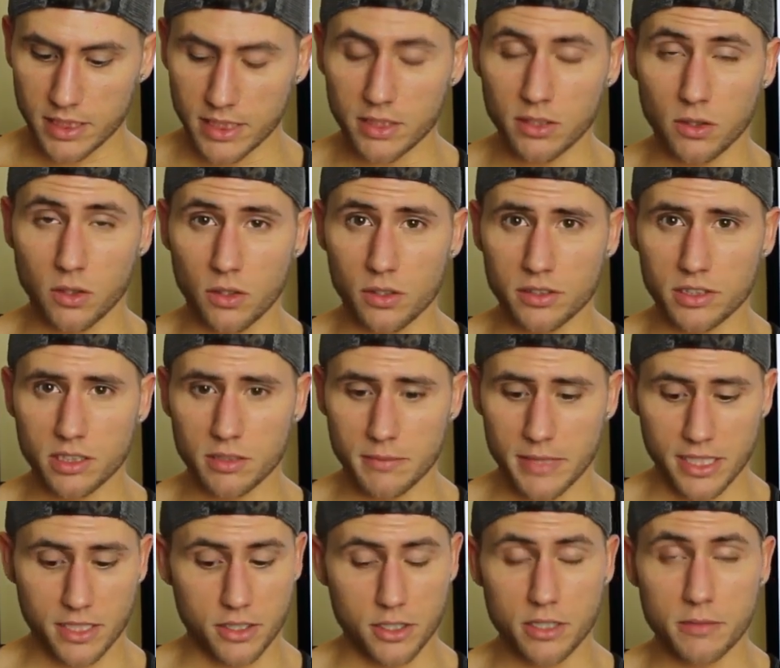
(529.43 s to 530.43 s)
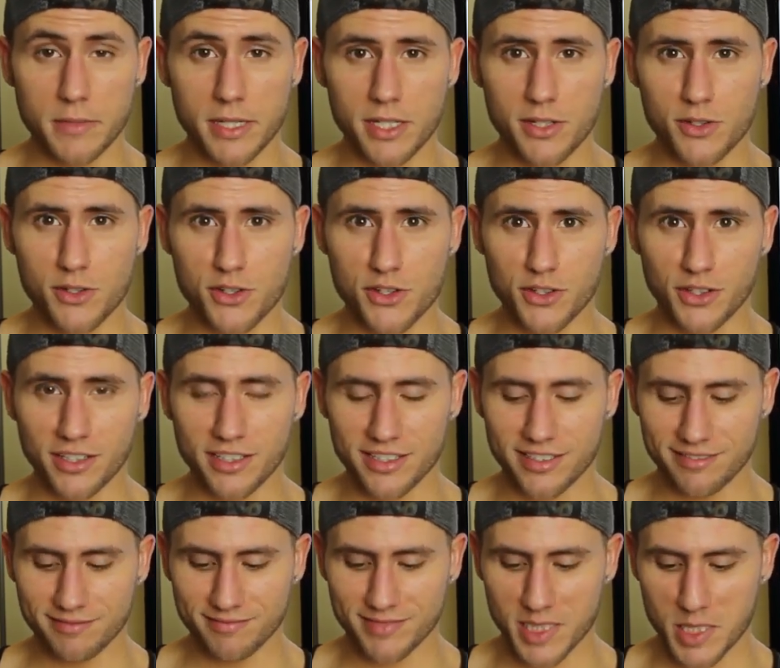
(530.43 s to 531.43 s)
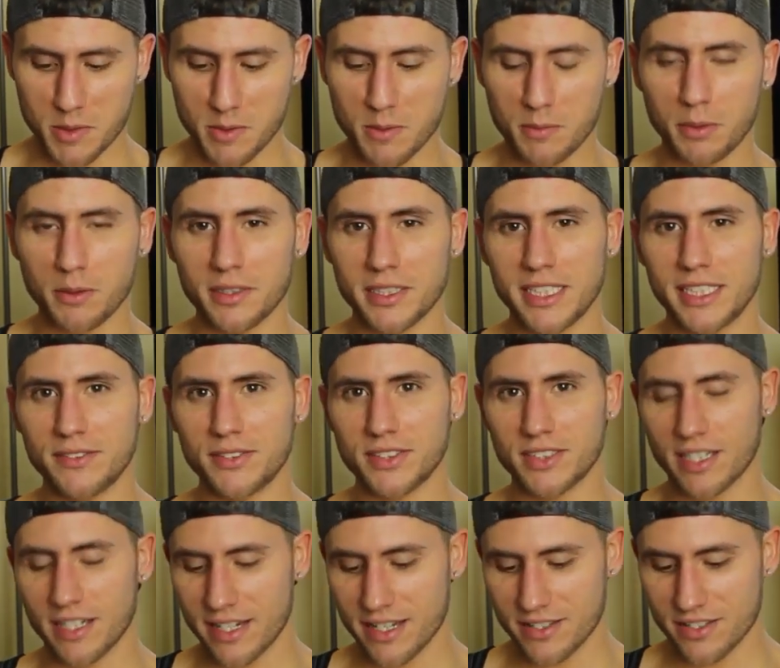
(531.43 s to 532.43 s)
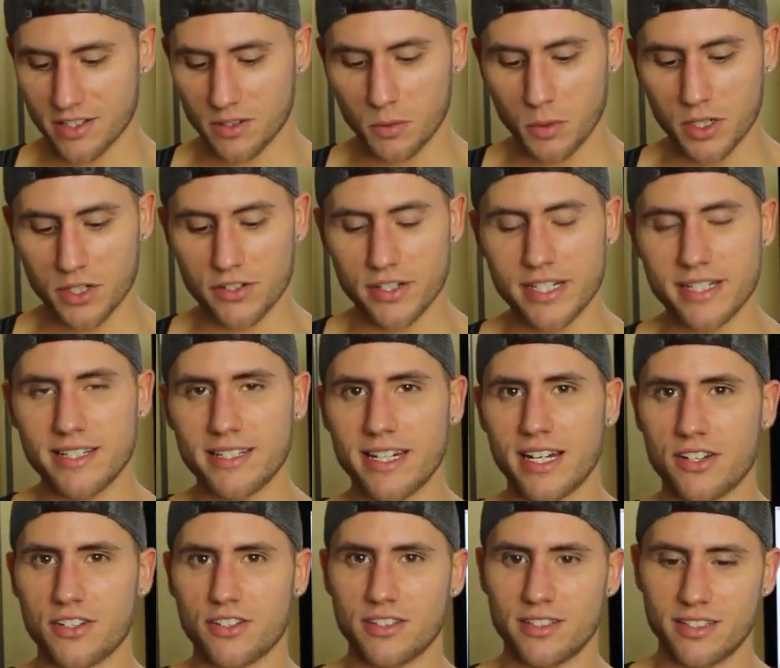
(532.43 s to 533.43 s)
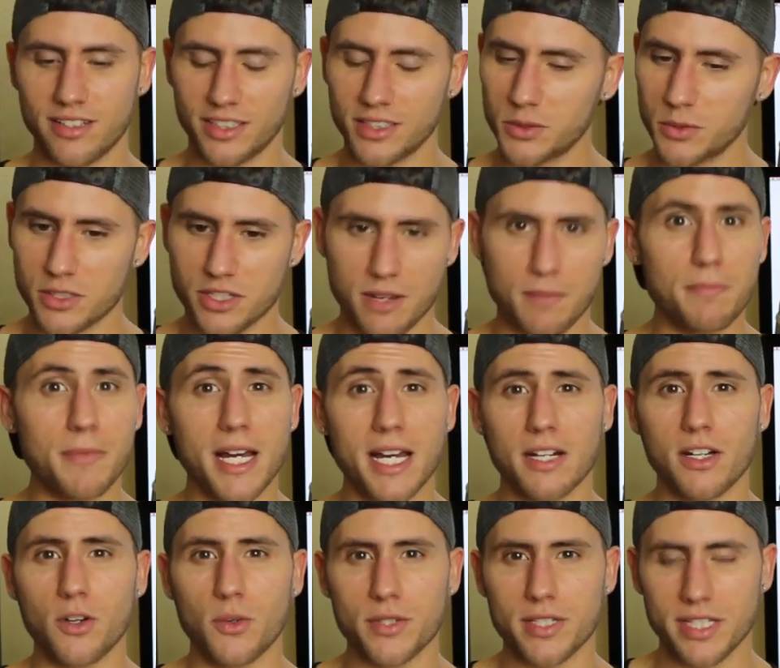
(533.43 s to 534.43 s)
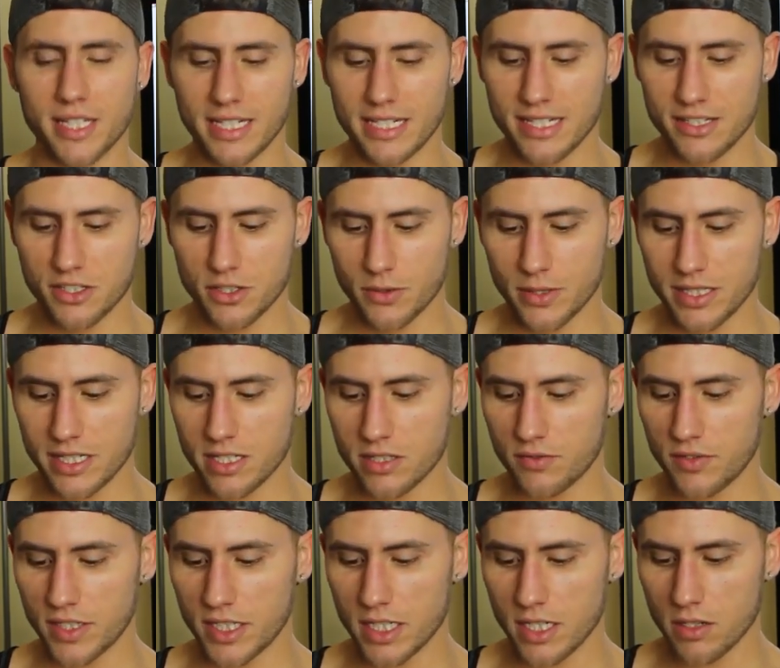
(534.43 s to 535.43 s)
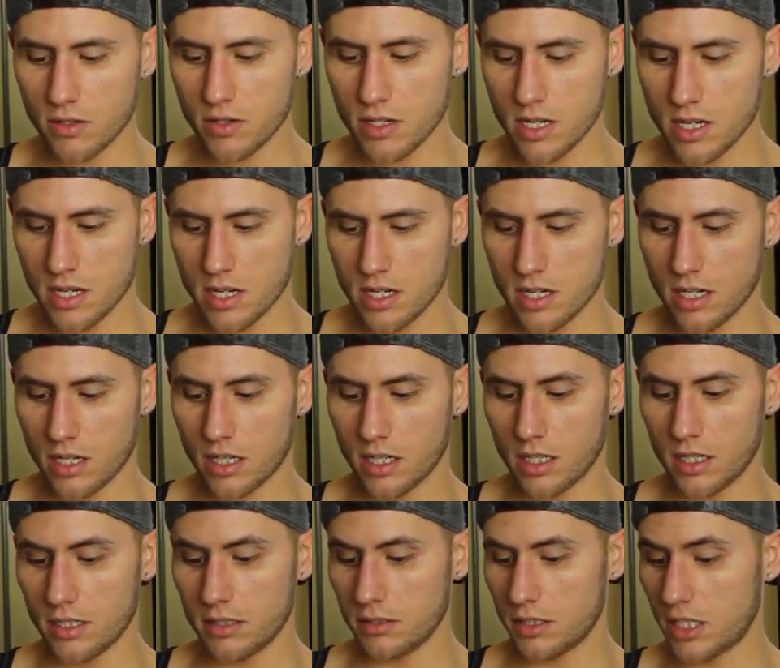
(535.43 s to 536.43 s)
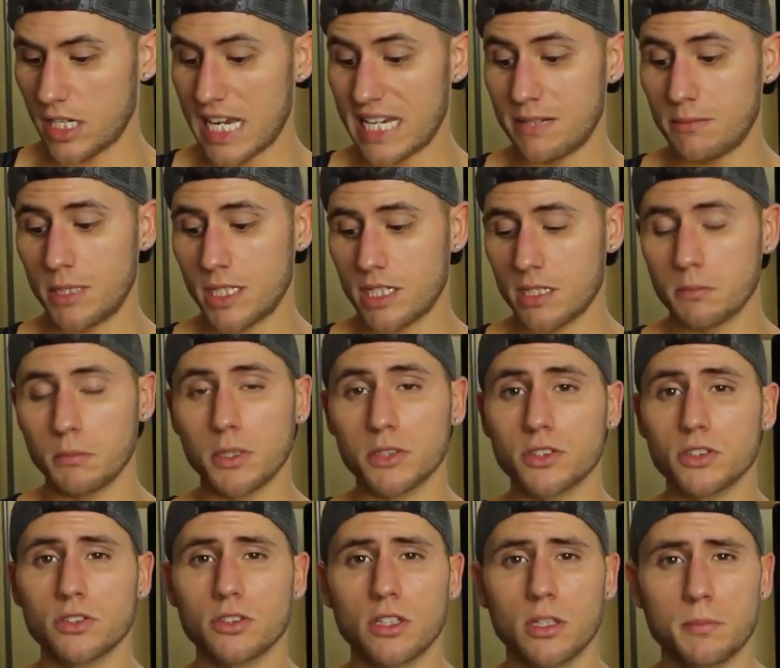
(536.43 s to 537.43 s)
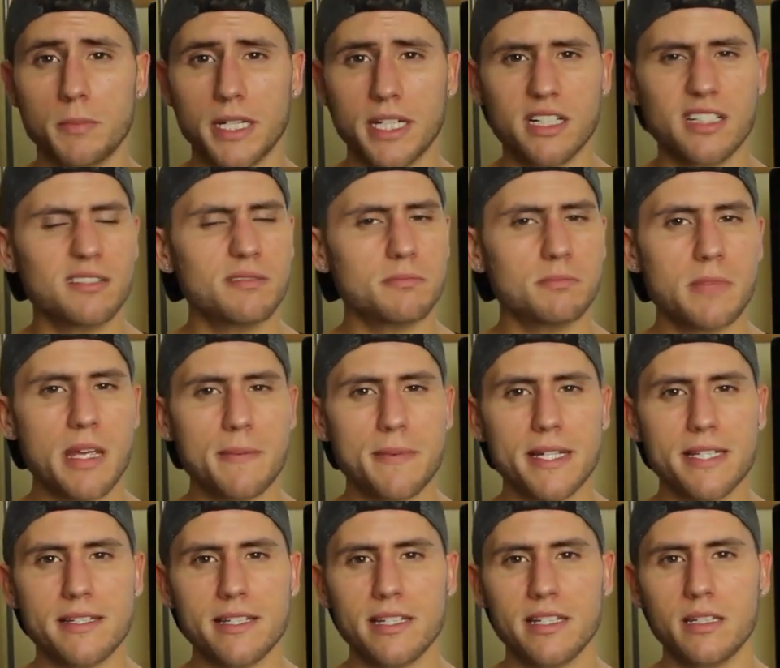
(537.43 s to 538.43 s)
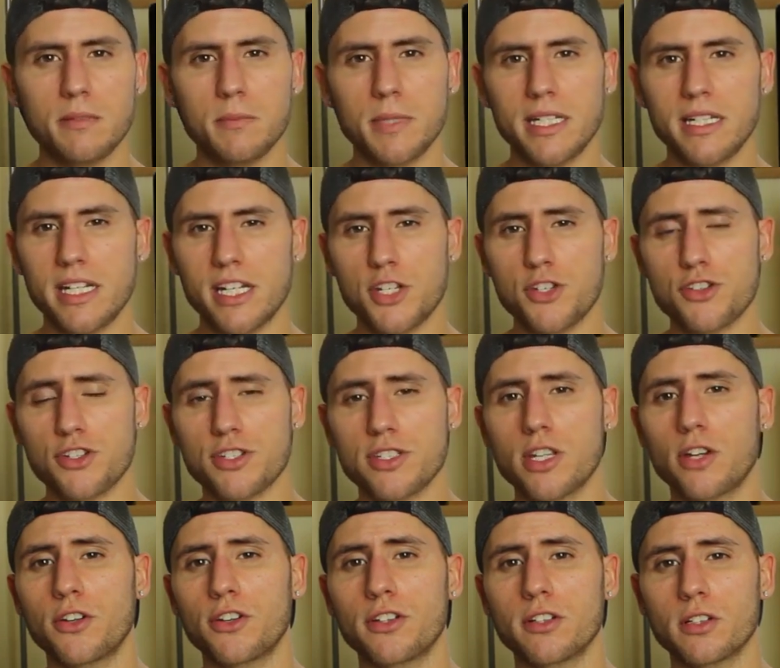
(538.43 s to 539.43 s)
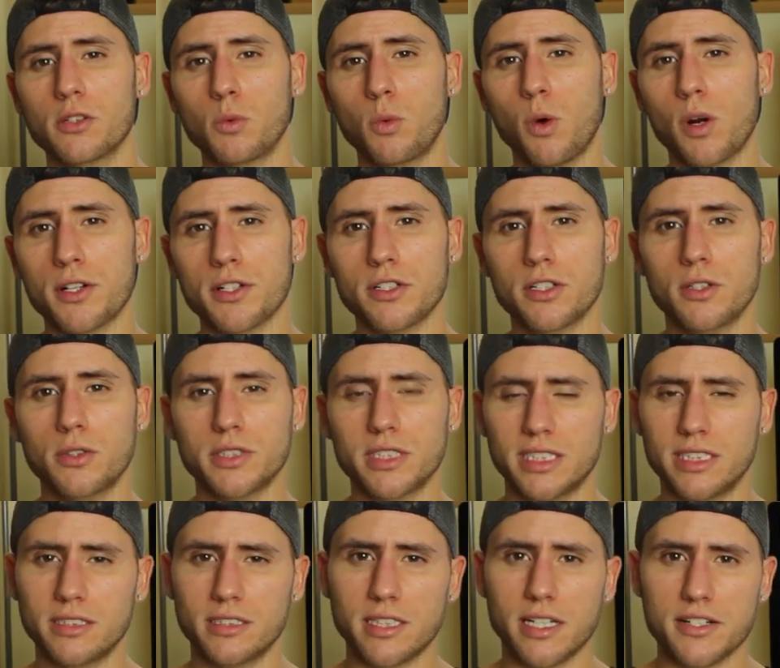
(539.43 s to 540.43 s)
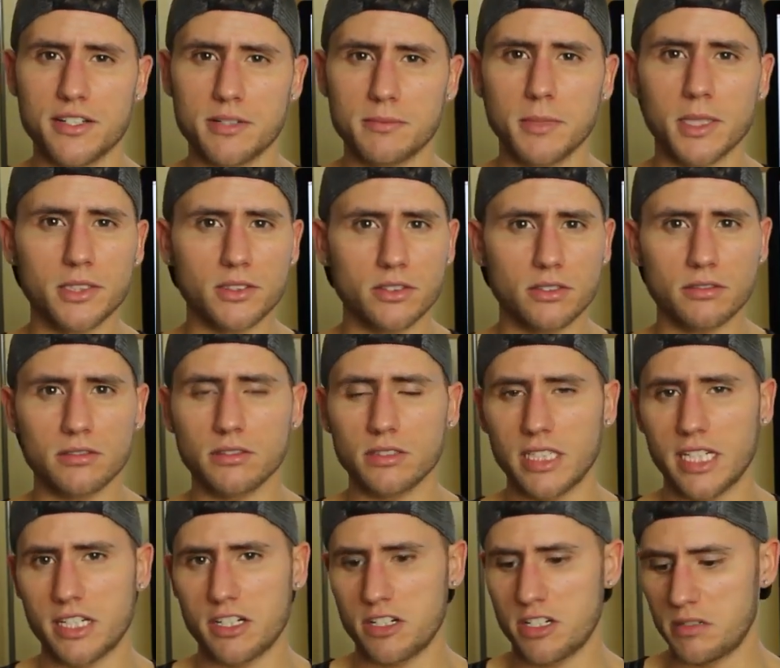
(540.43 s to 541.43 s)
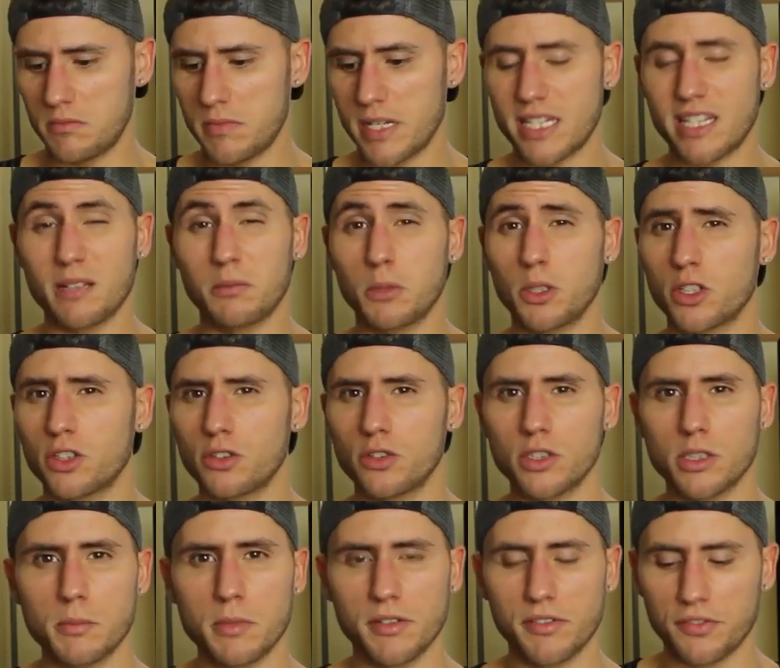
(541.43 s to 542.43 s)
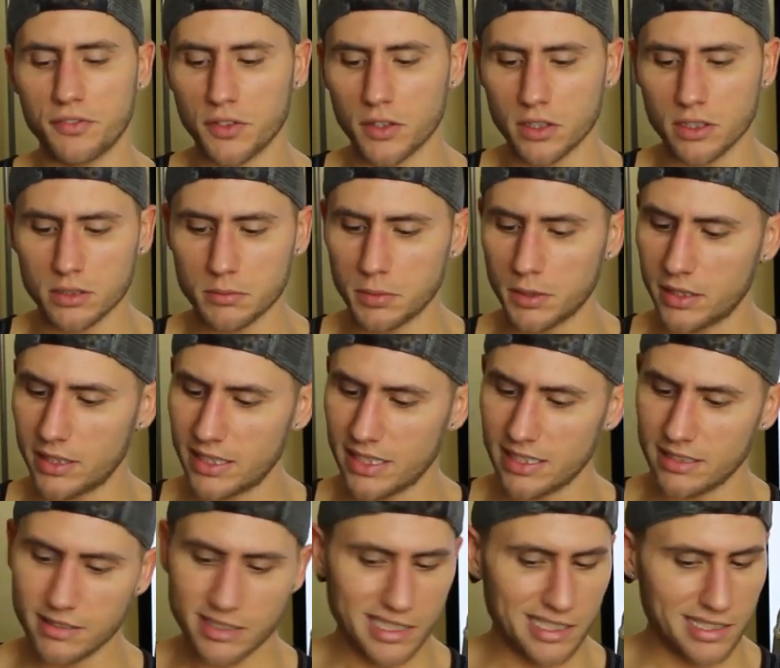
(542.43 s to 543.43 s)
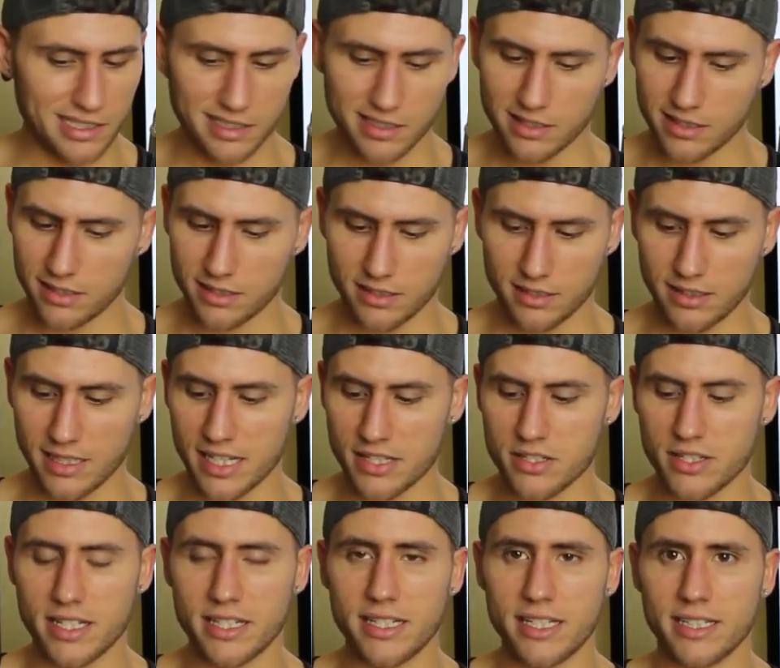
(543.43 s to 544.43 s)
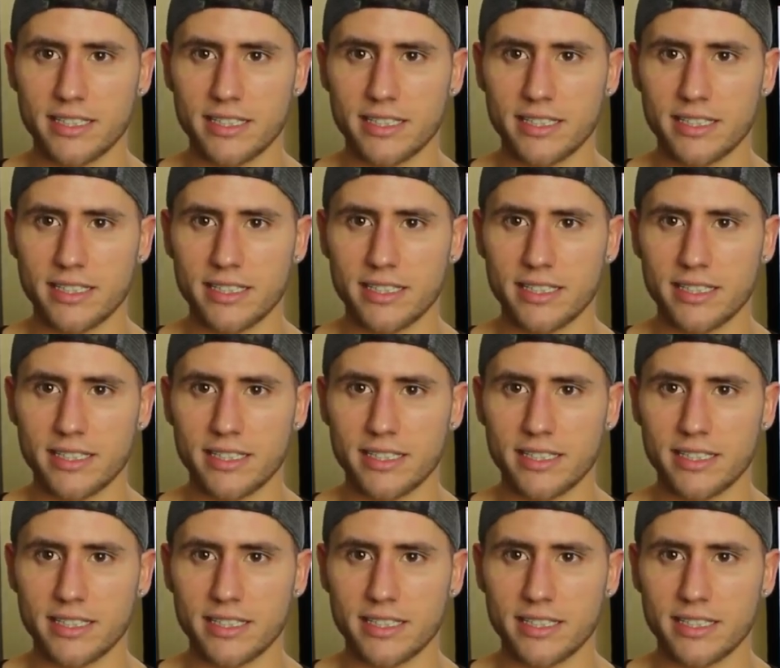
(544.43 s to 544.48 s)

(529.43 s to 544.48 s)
In the long term, it could make you stronger. There's been plenty of science on what creatine actually does, which I'm not going to get into in this video. Can it make your muscles look bigger? Maybe a teeny bit. Intracellular water goes inside your muscles. It could make them look a little bit fuller, but not to